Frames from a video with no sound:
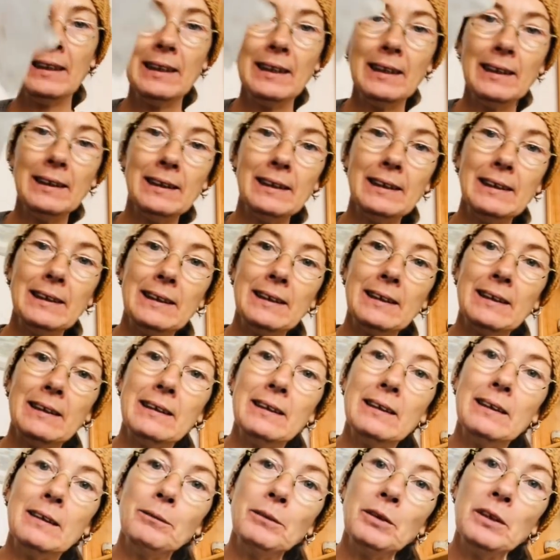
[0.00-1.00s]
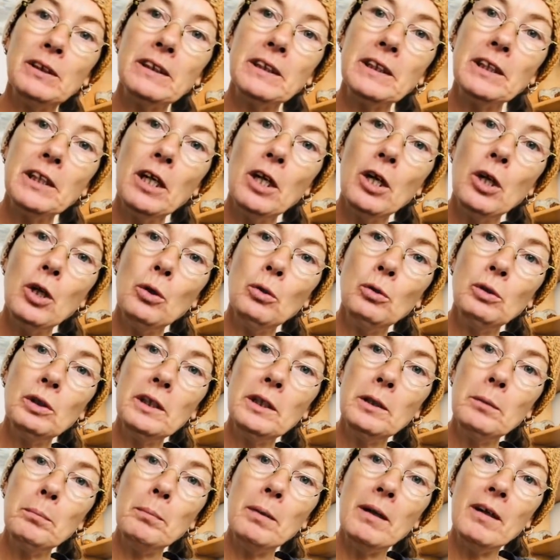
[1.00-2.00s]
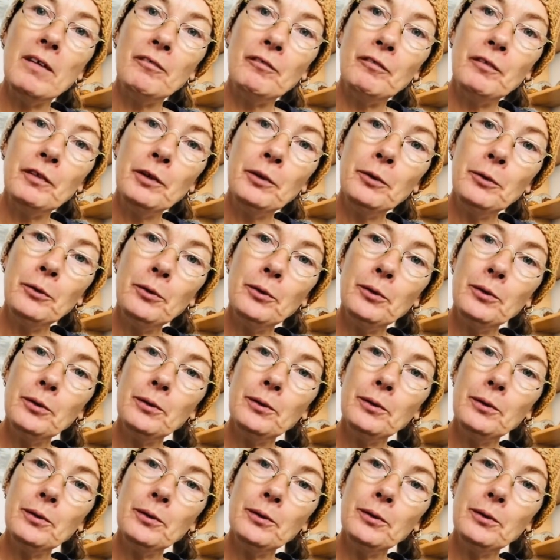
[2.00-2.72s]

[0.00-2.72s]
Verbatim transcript: and it's just going to hold it above you.